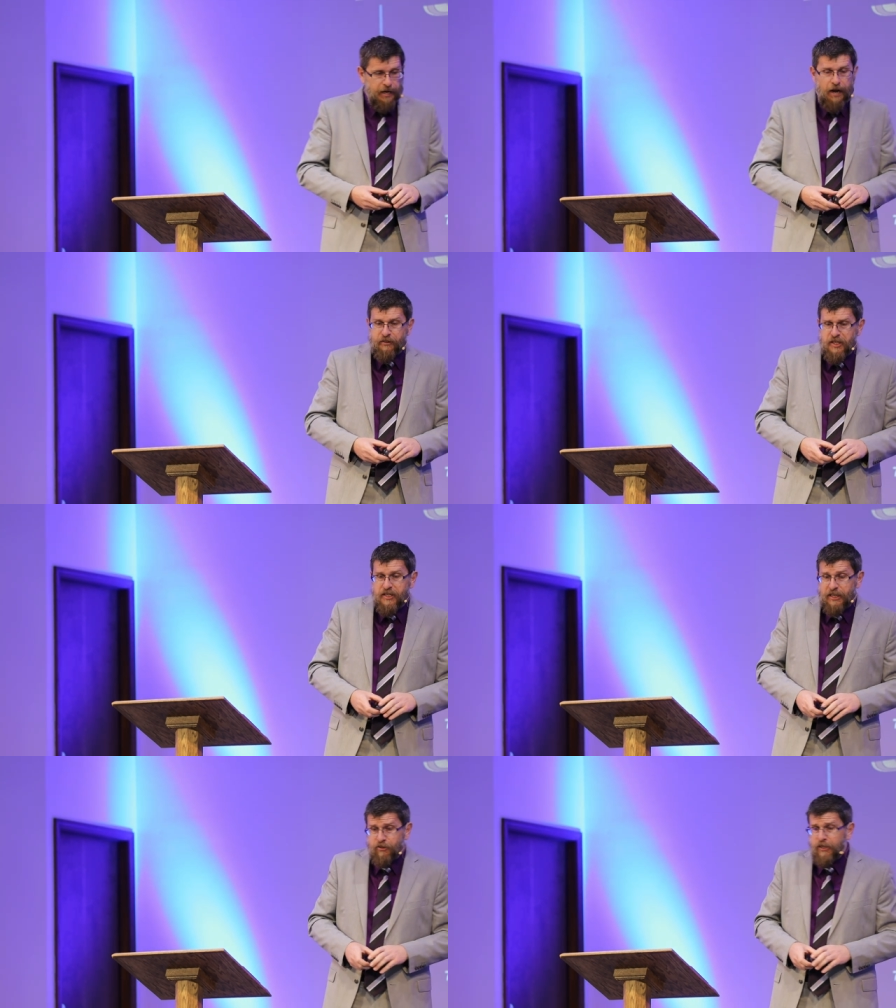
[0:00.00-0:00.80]
Out in the
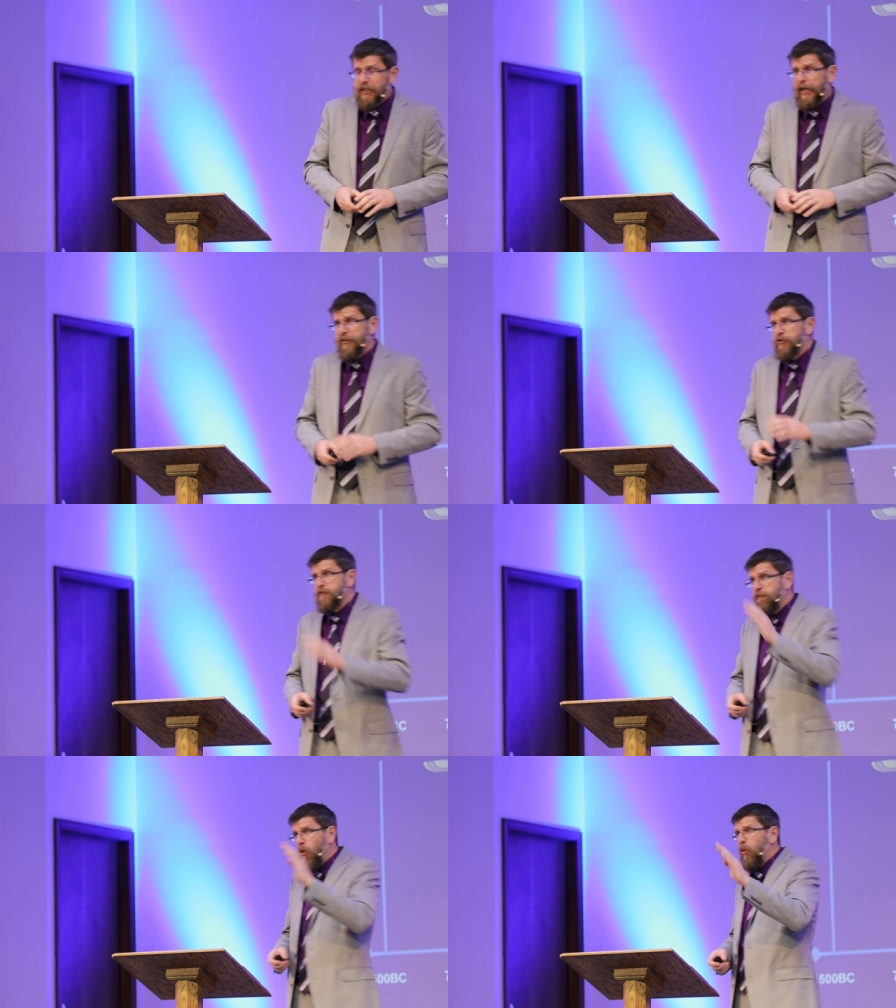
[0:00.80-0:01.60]
desert, he gathers
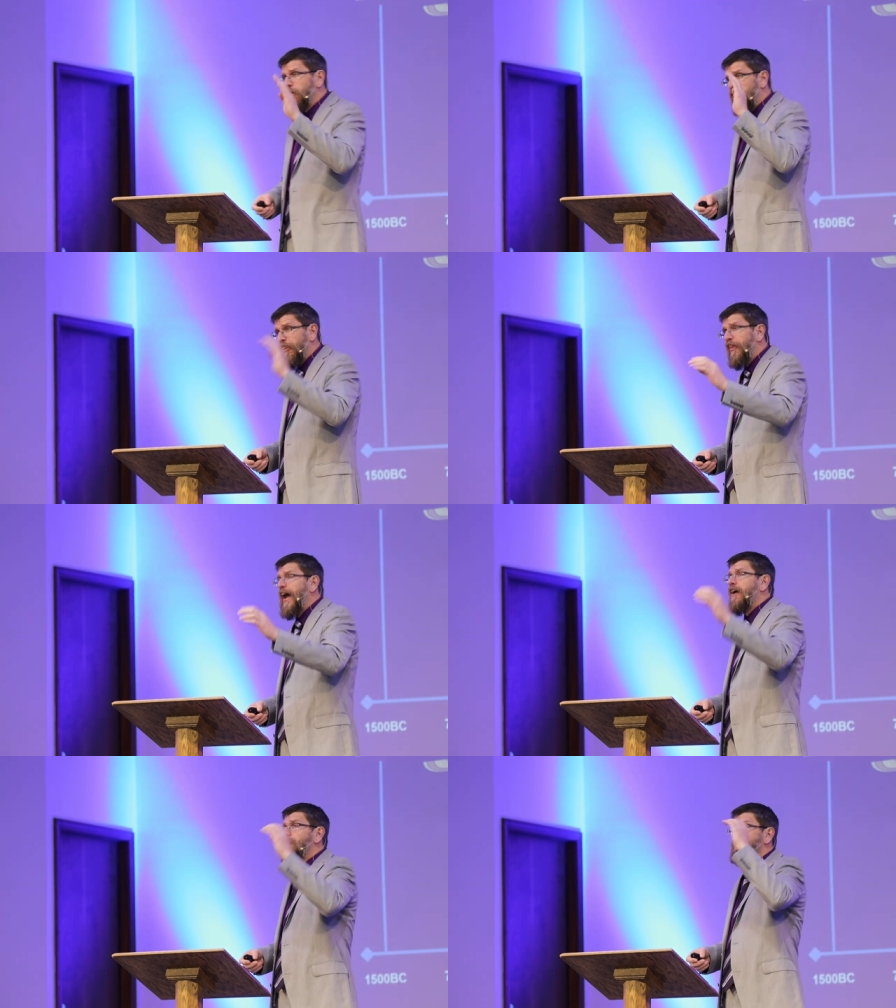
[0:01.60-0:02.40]

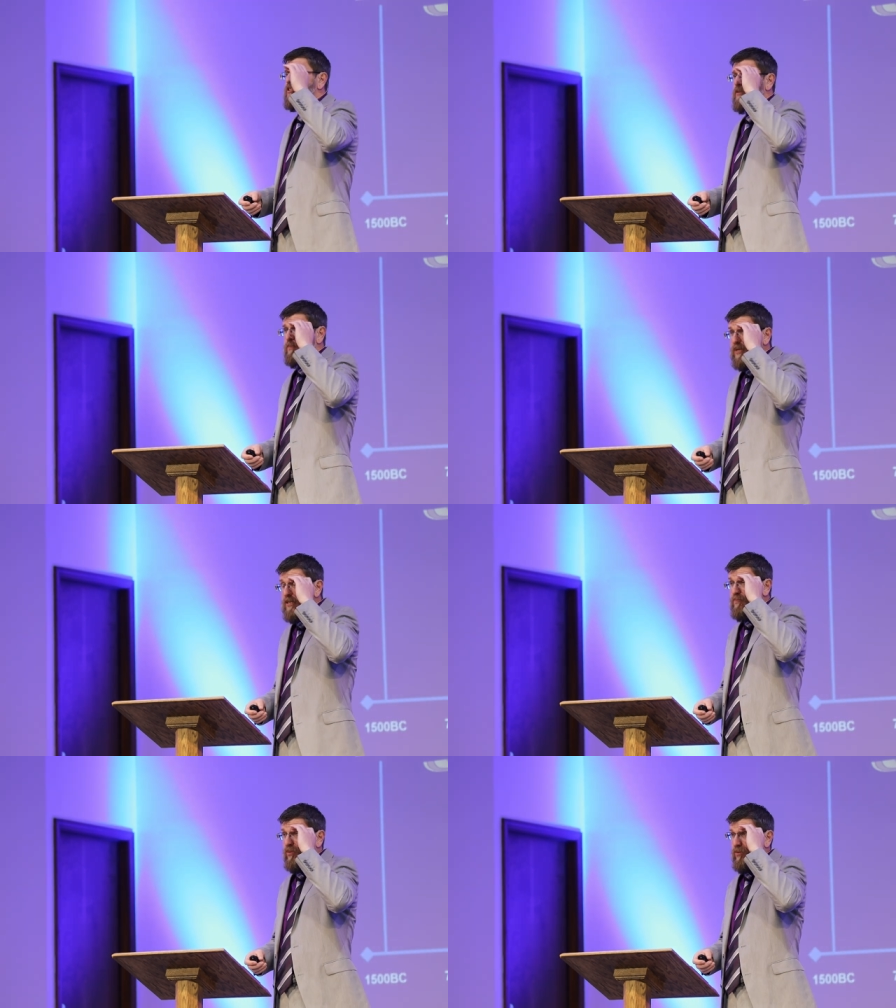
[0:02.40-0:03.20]
4,000
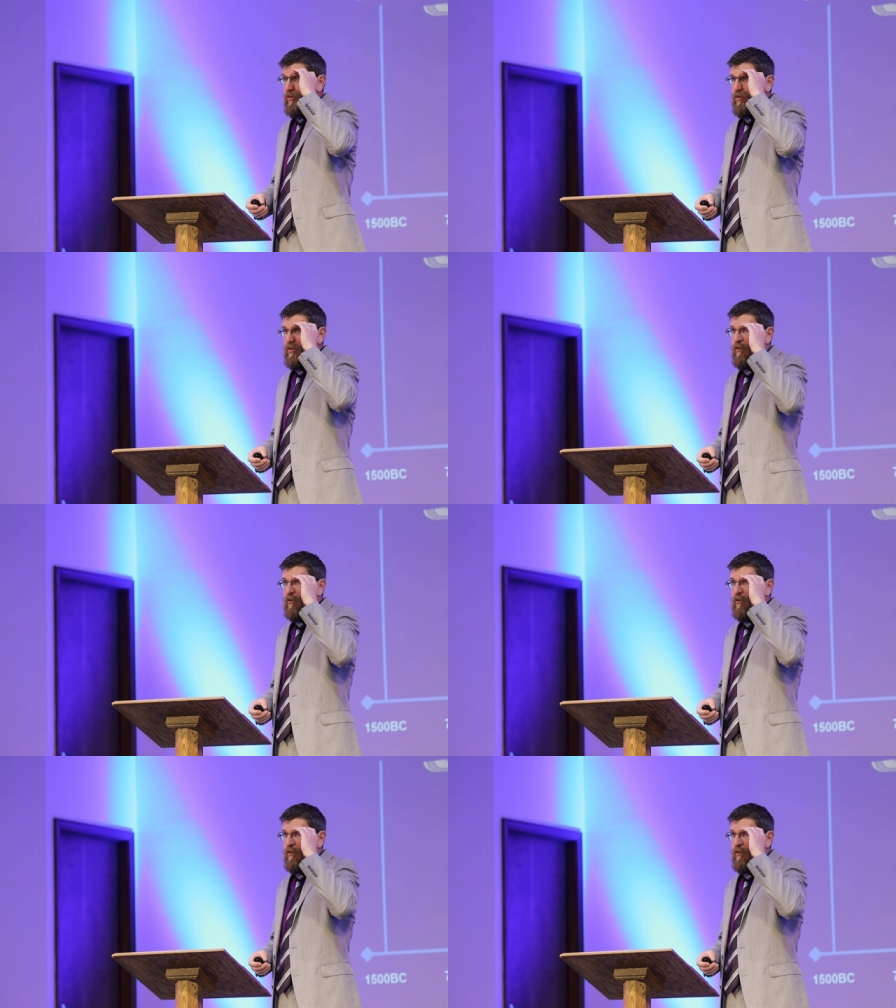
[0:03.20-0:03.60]
people.